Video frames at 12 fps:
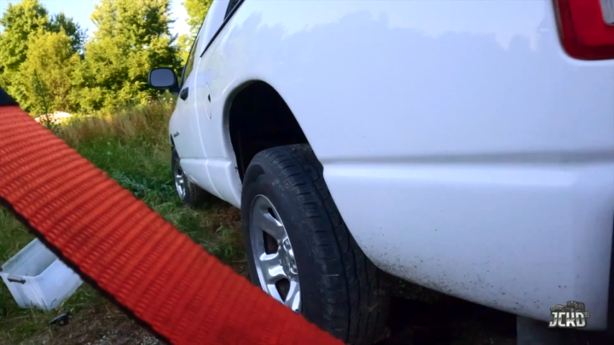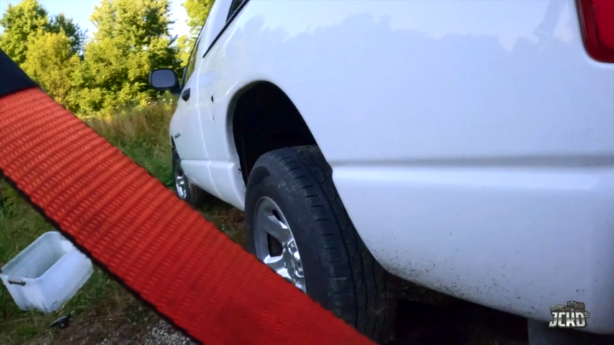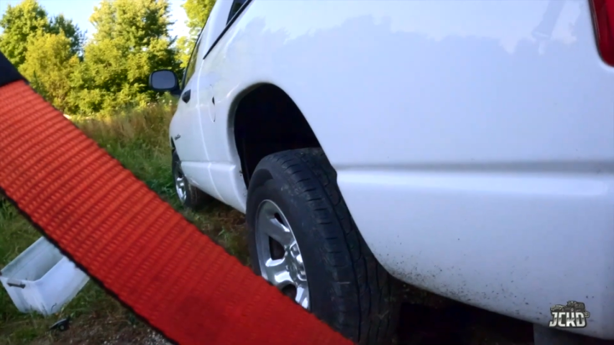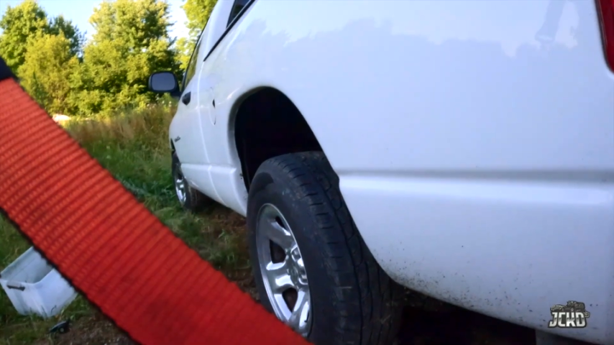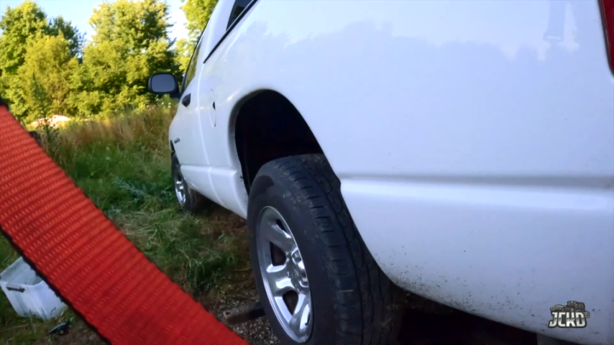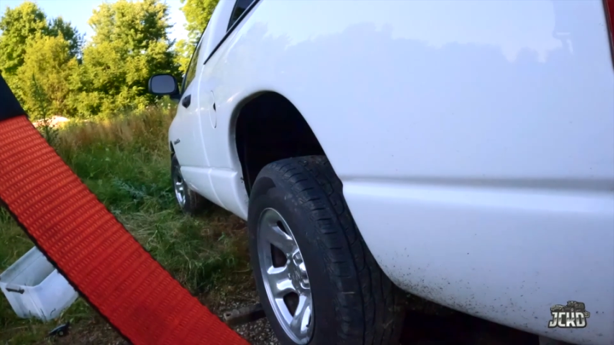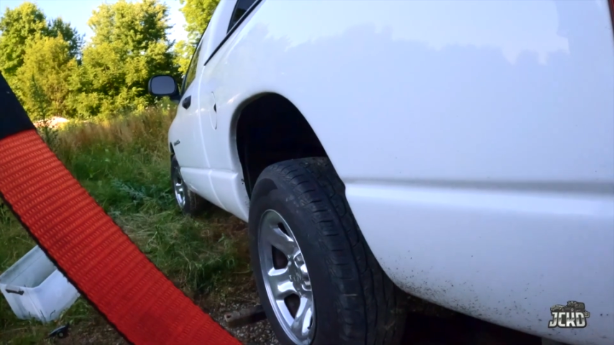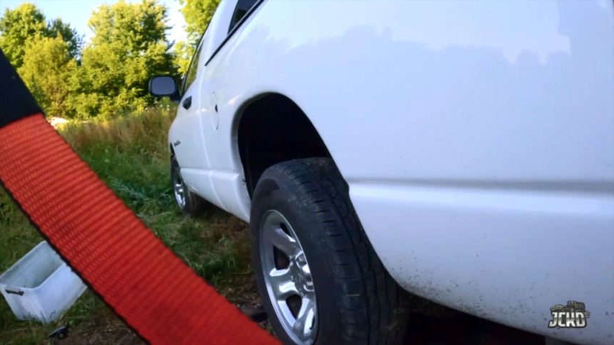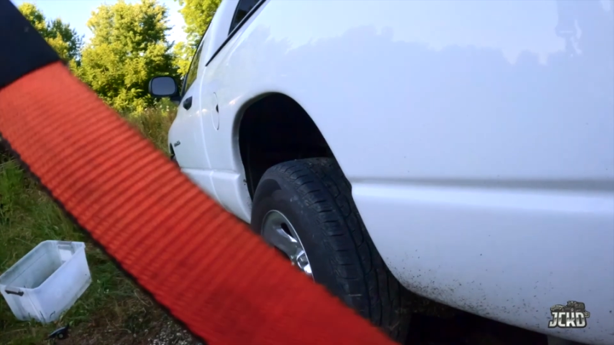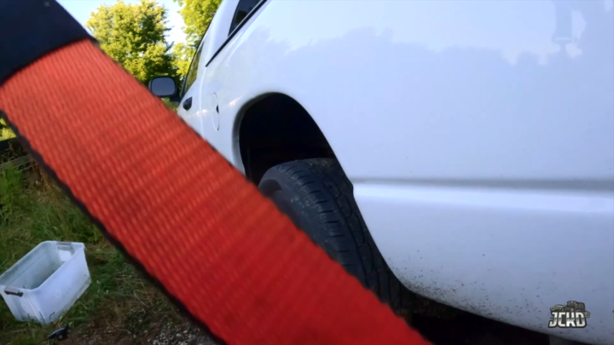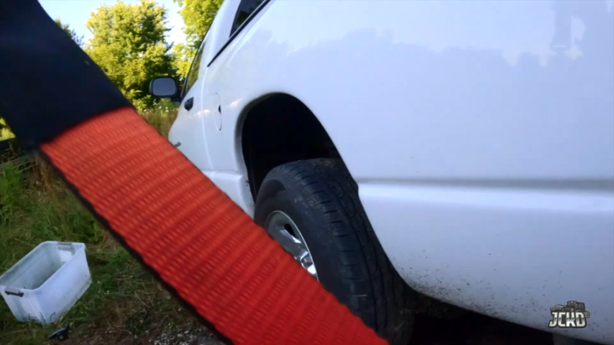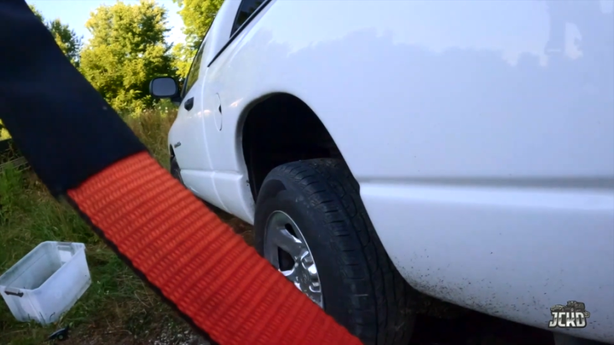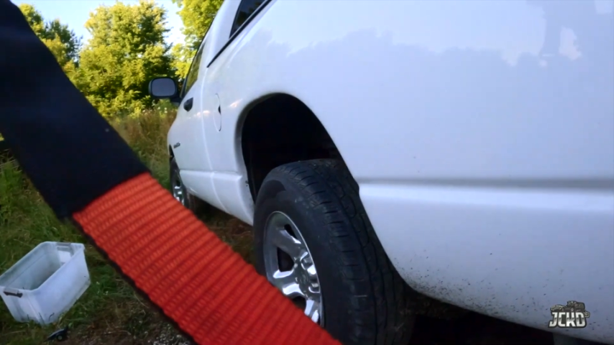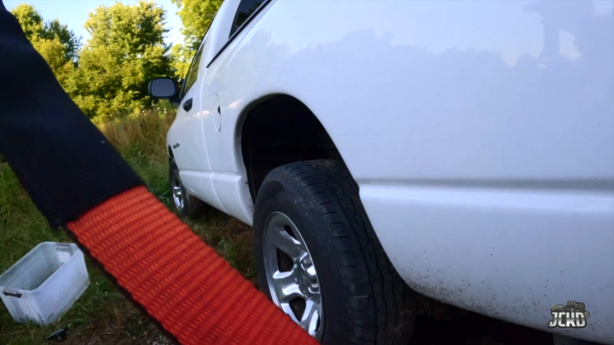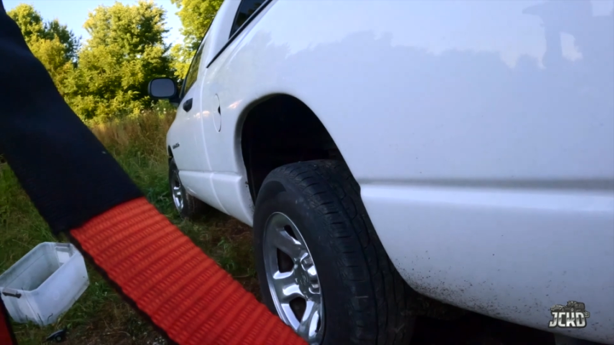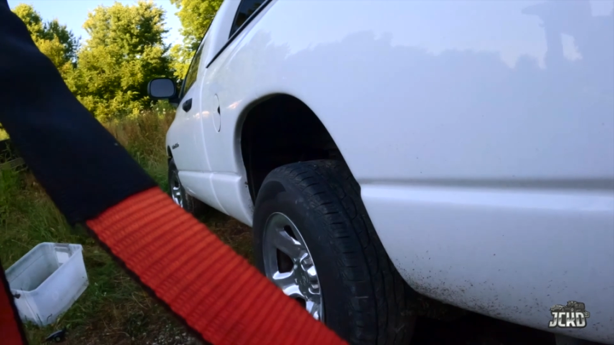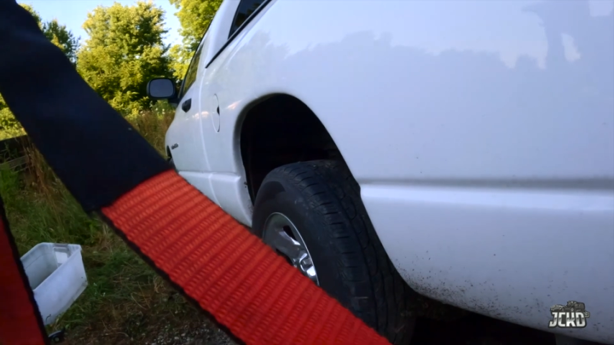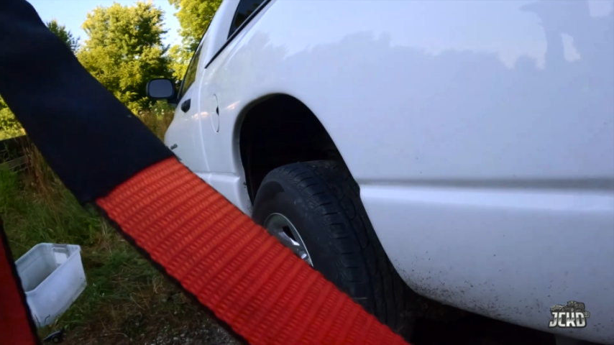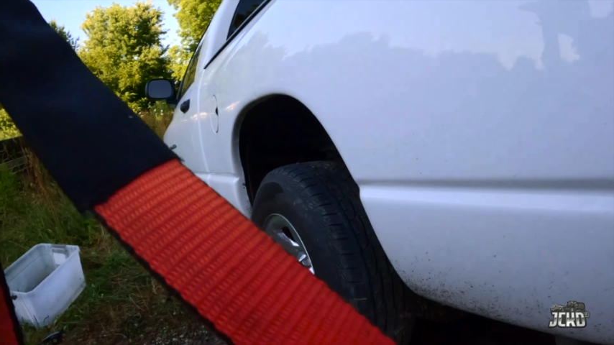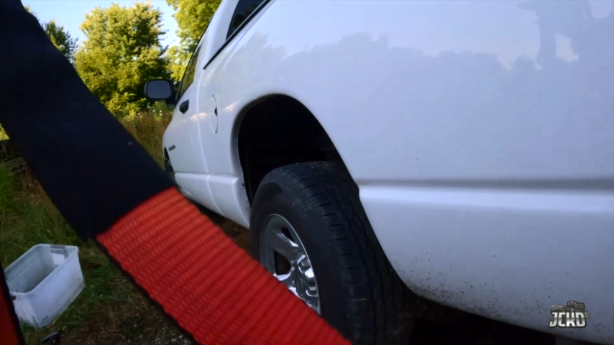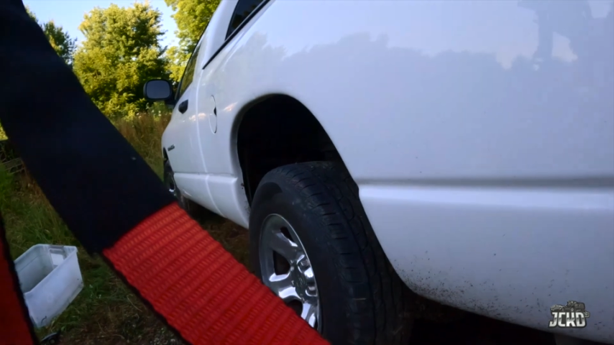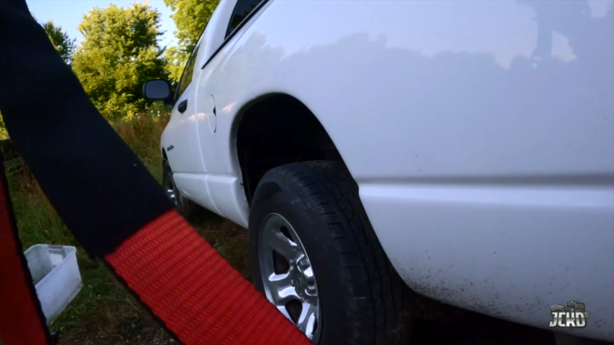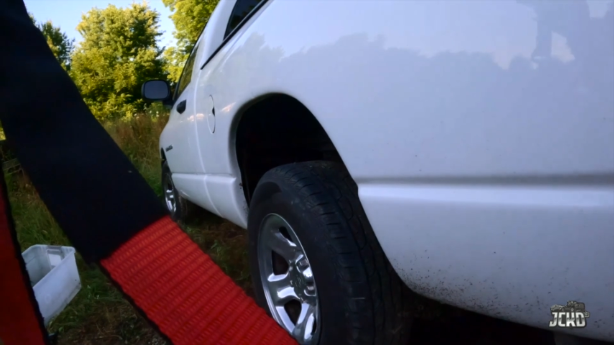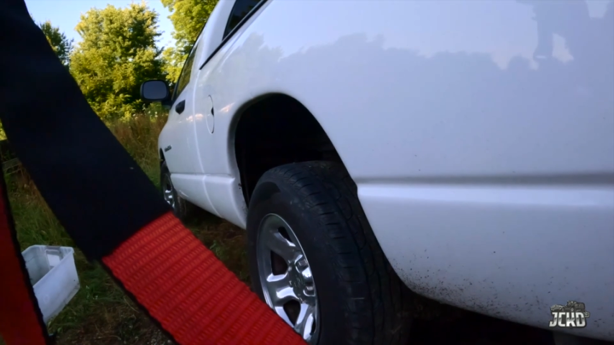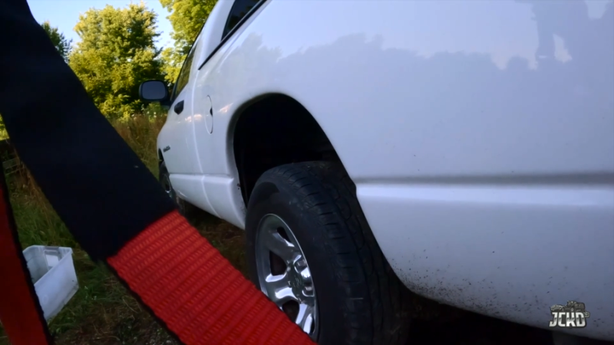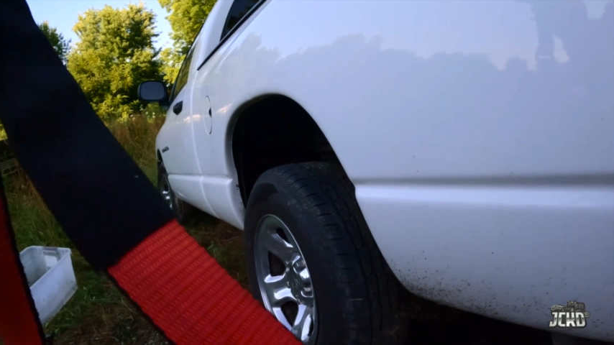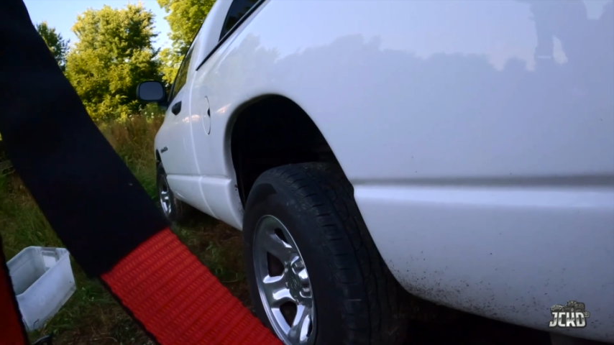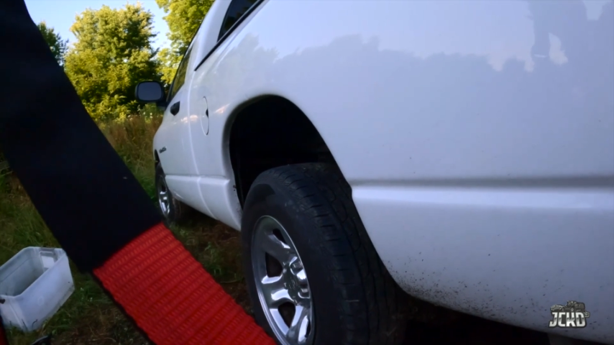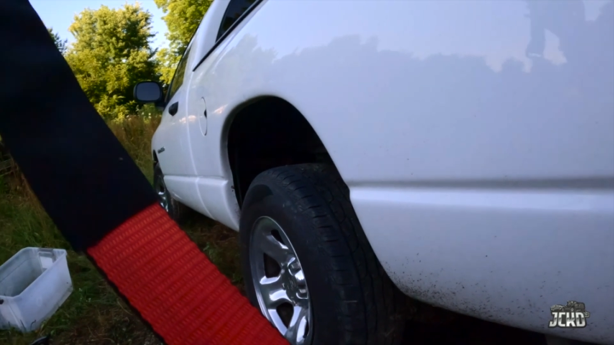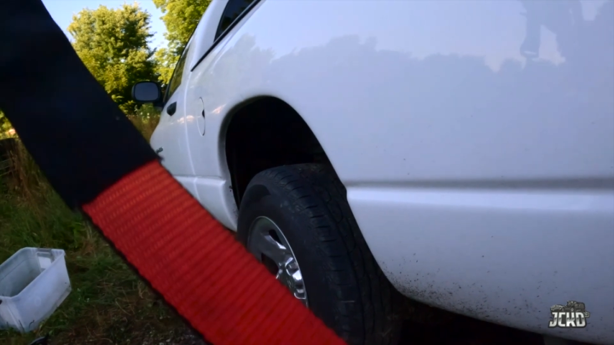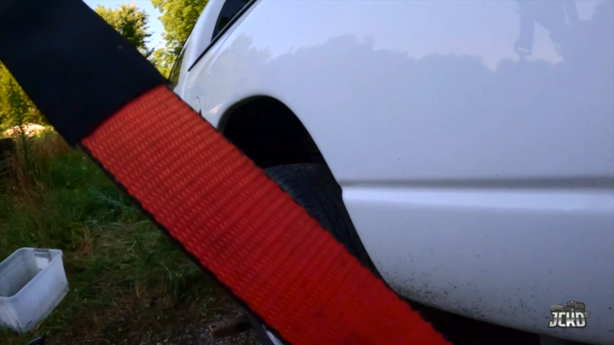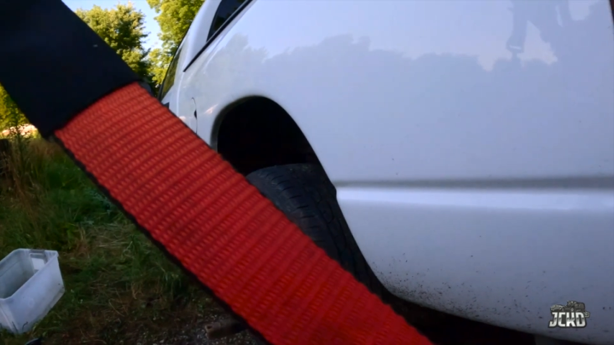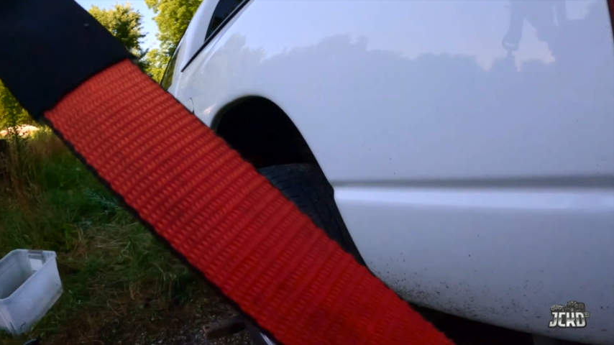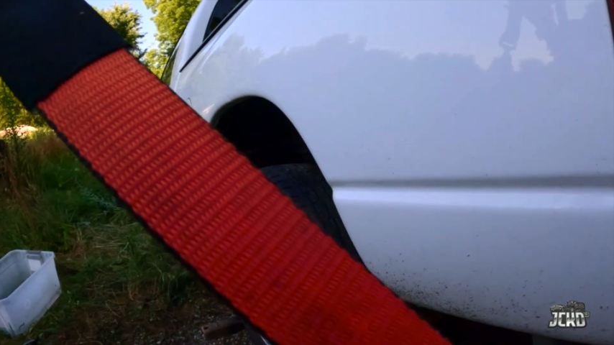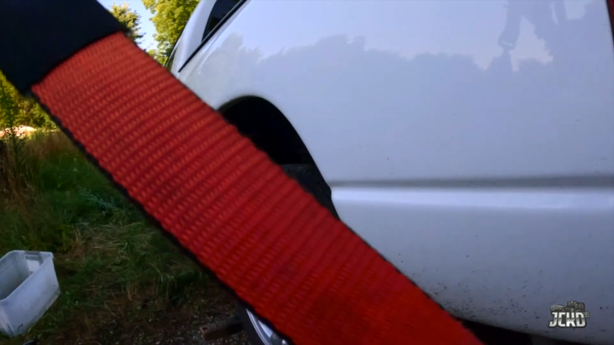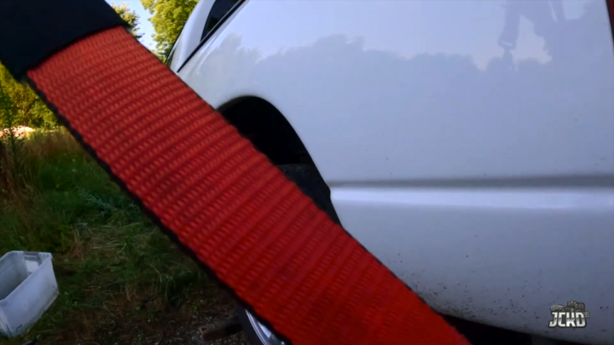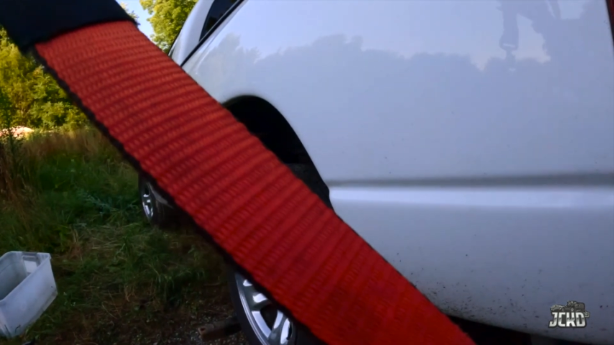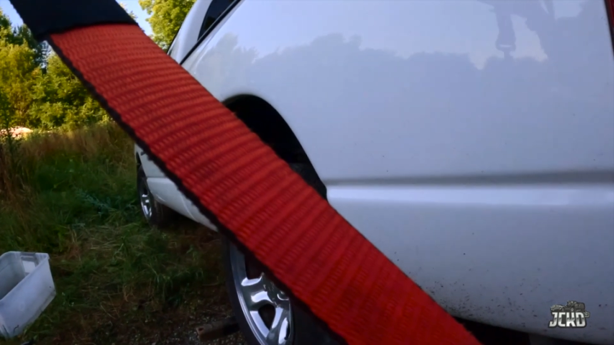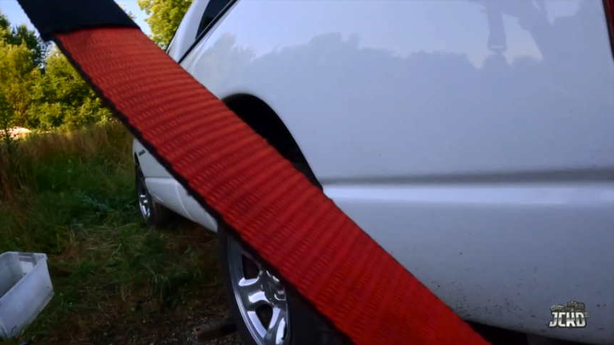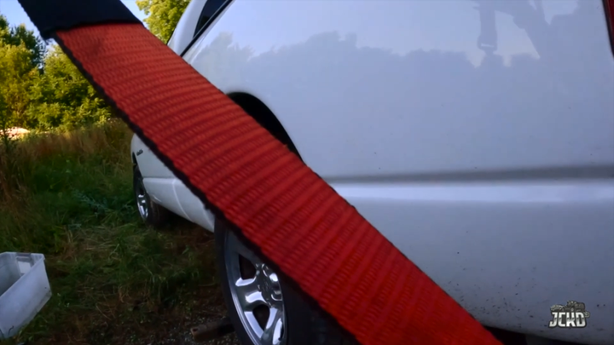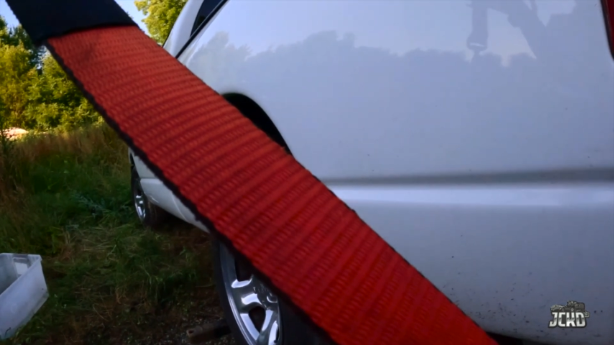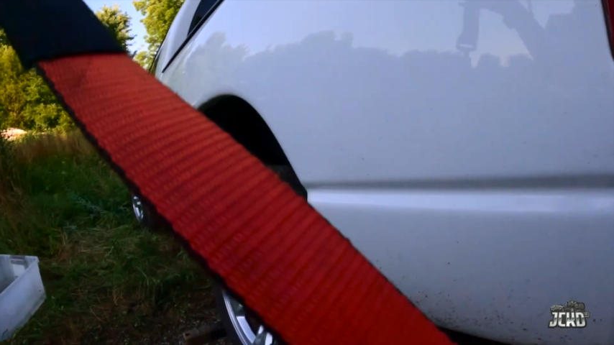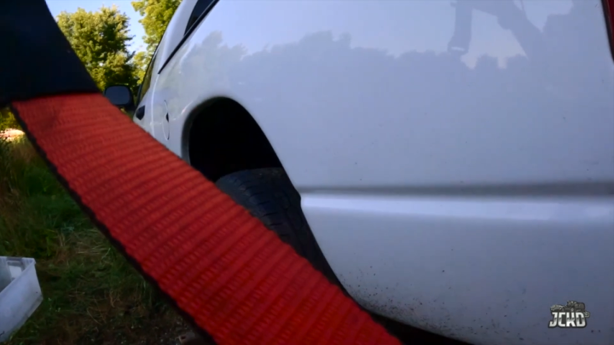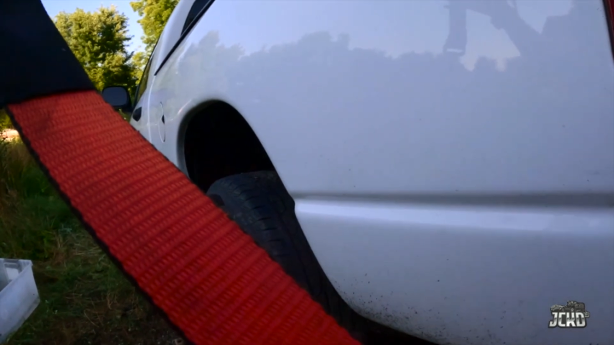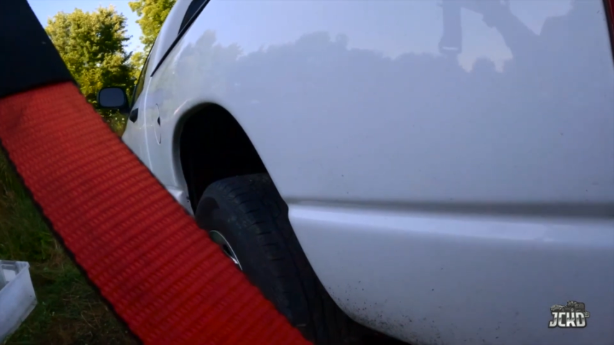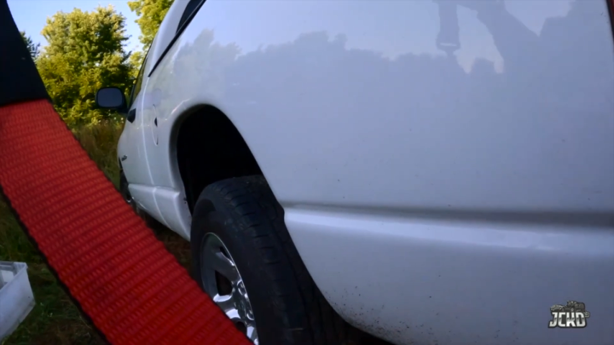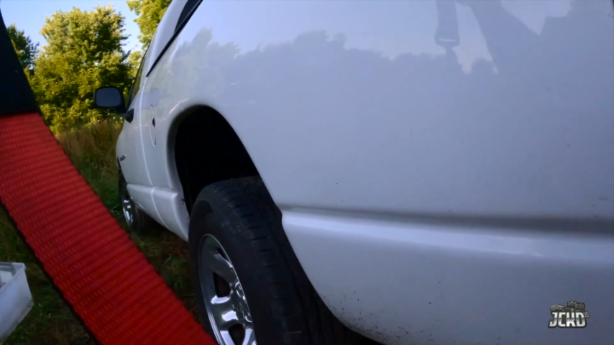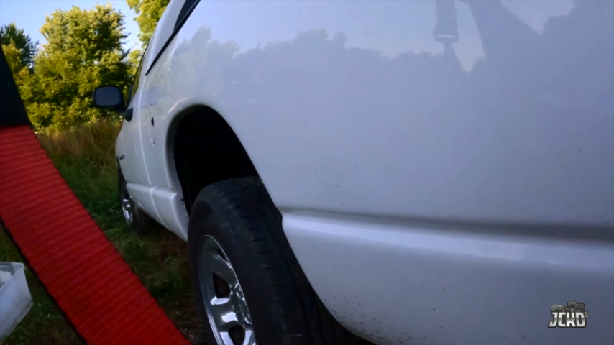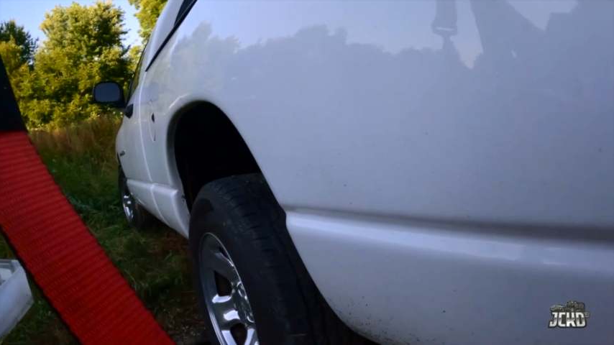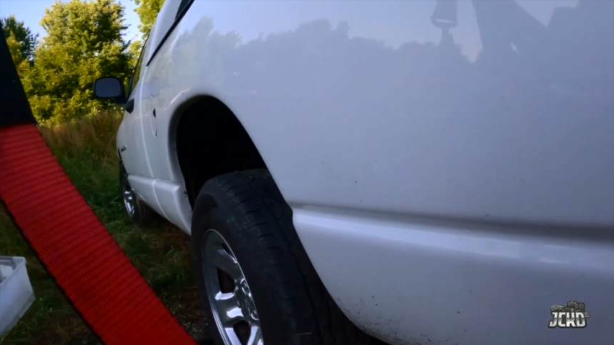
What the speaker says: Nobody's mouth can be seen.